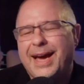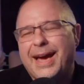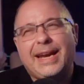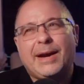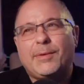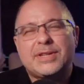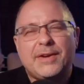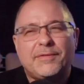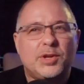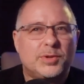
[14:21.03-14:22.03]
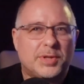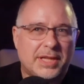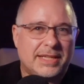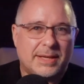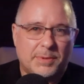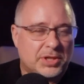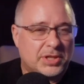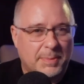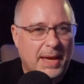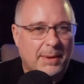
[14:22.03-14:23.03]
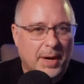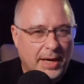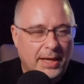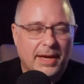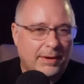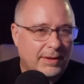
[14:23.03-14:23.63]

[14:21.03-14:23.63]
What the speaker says: and I was never using these images to make money.